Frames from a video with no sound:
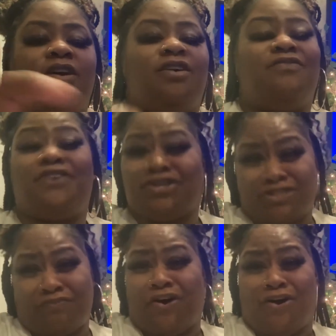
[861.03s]
First
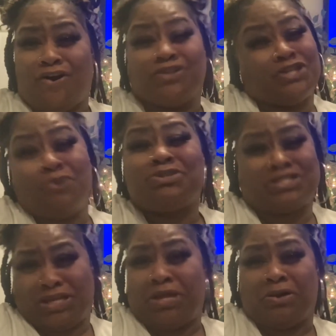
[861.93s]
of all, don't
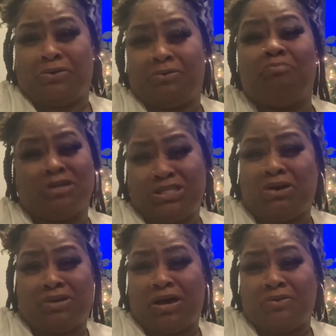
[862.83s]
steal,
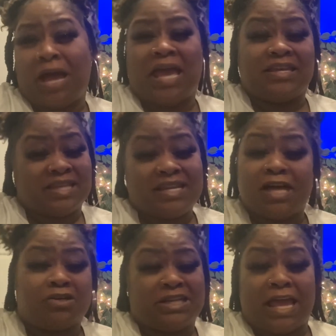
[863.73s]
Matoto. And then not
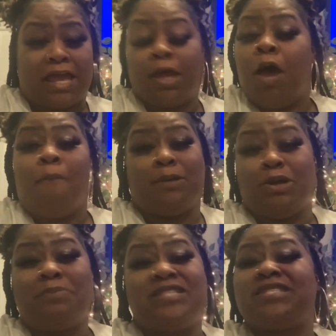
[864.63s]
only that, but don't
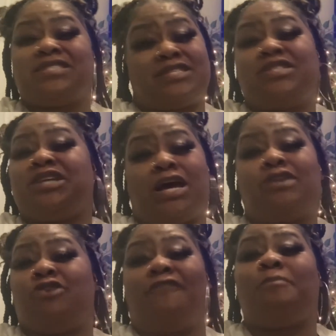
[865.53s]
be
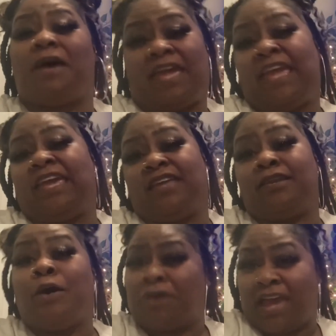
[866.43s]
cutting off my hand,
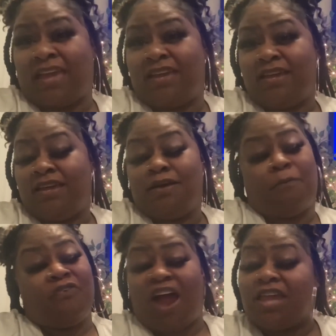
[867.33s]
okay?
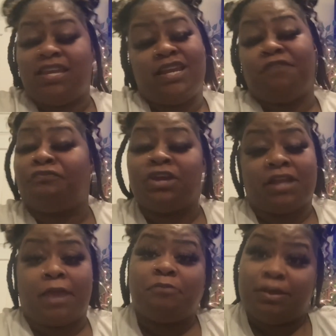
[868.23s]
Mariah needed a friend
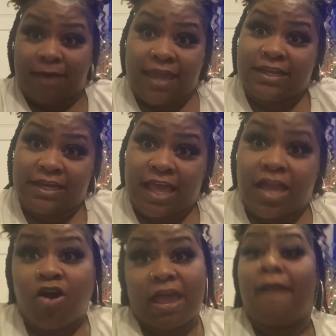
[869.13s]
like me back in the day,
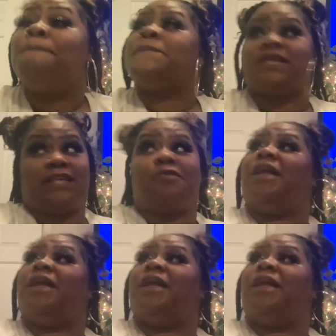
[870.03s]
okay? Because I'm like,